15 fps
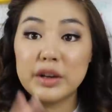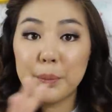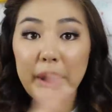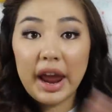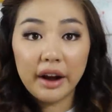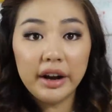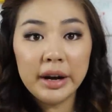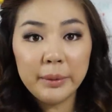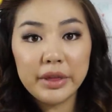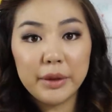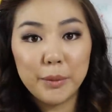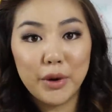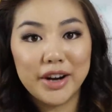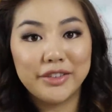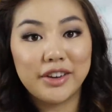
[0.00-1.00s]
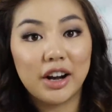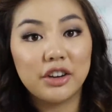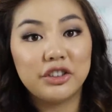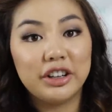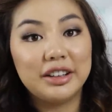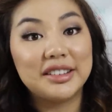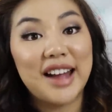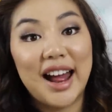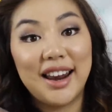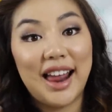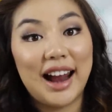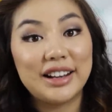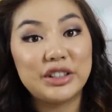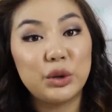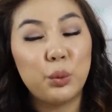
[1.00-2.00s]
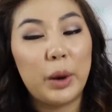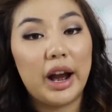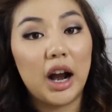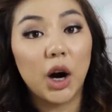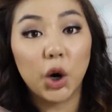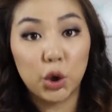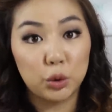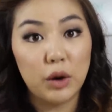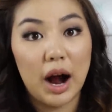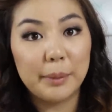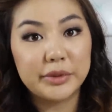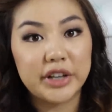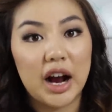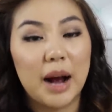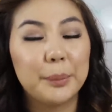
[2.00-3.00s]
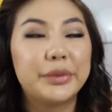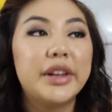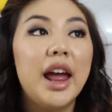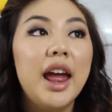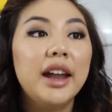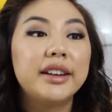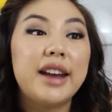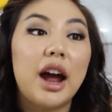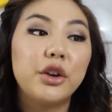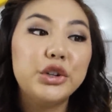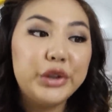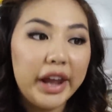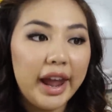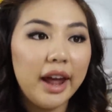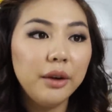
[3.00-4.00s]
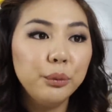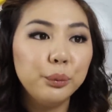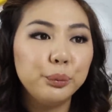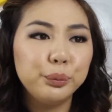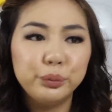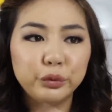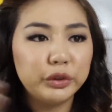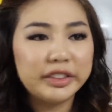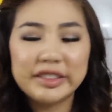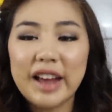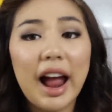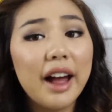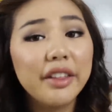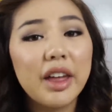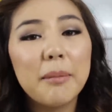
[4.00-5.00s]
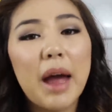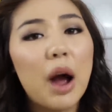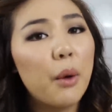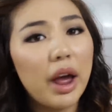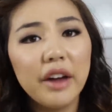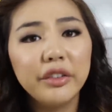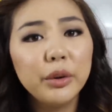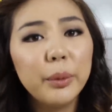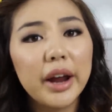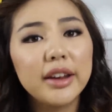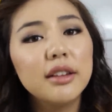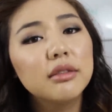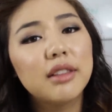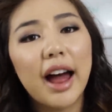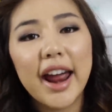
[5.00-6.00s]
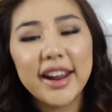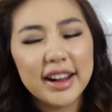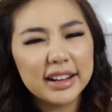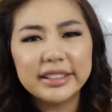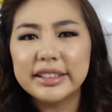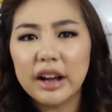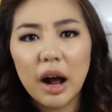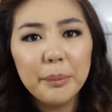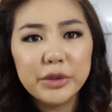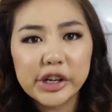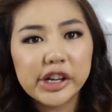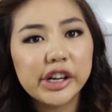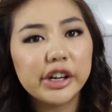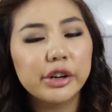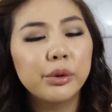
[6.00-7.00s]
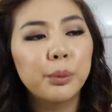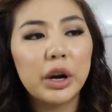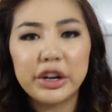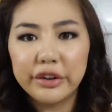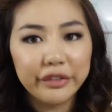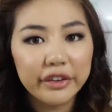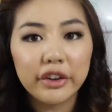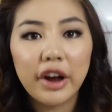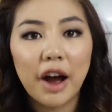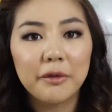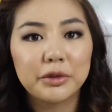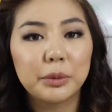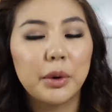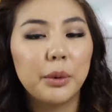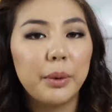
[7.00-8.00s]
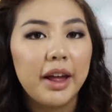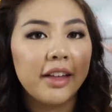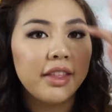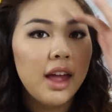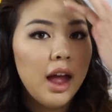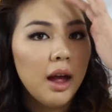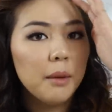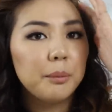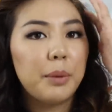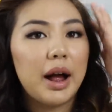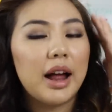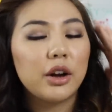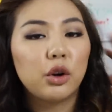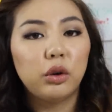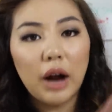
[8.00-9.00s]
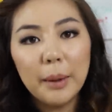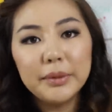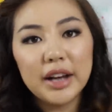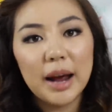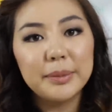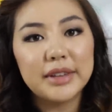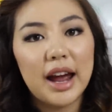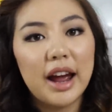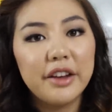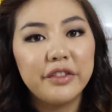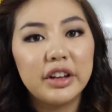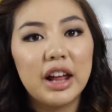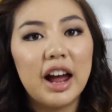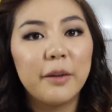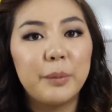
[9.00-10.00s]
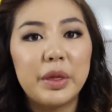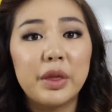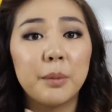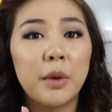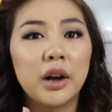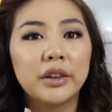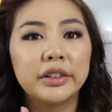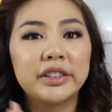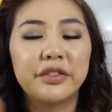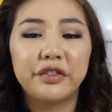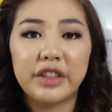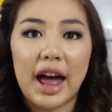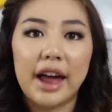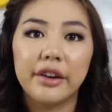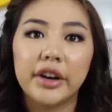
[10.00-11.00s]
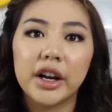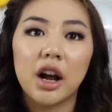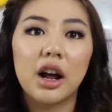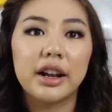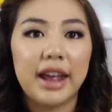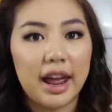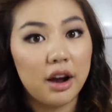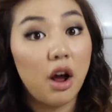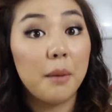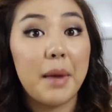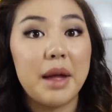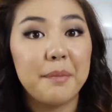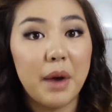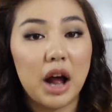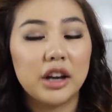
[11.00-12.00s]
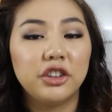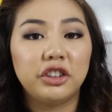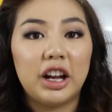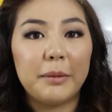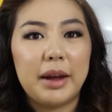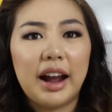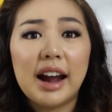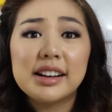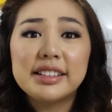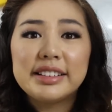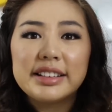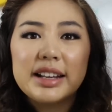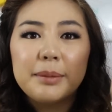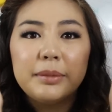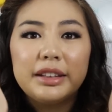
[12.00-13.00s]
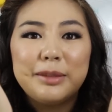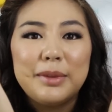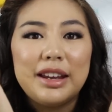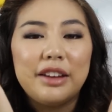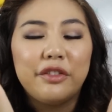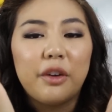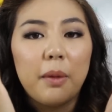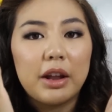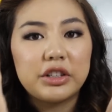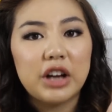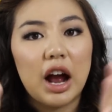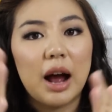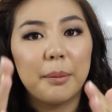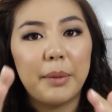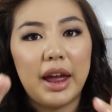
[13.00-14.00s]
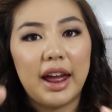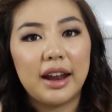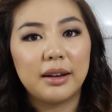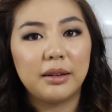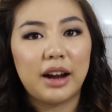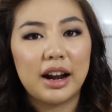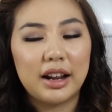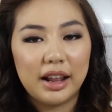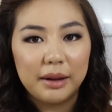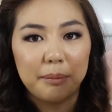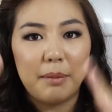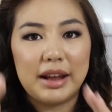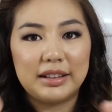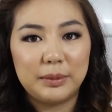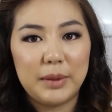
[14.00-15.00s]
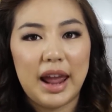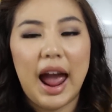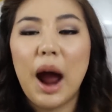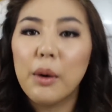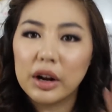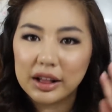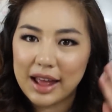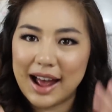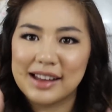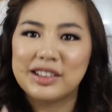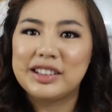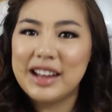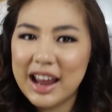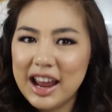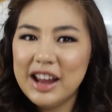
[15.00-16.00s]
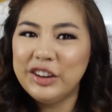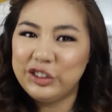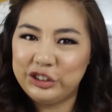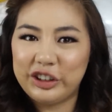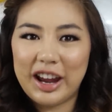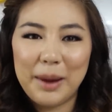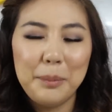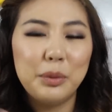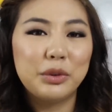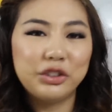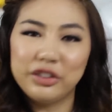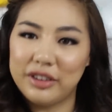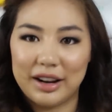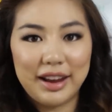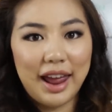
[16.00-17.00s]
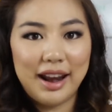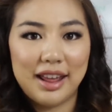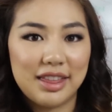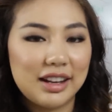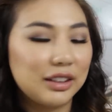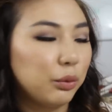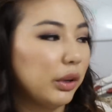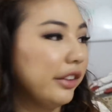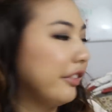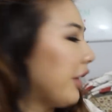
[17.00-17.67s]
Pairing with the boyfriend jeans, I like to wear crop tops. Now you can style them however way you like, it's up to you what you feel comfortable with, but crop tops I feel have been the most flattering, again, on my body shape. It kind of slims me from the top and kind of like makes me hourglass shaped, which again I think is really